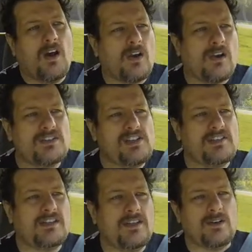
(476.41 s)
are
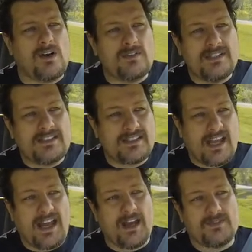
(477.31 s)
set to kill only the
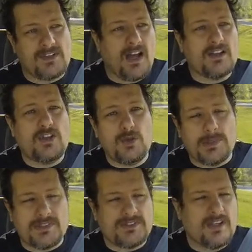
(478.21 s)
scavs, not
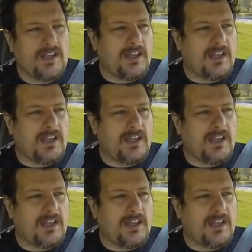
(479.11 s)
humans.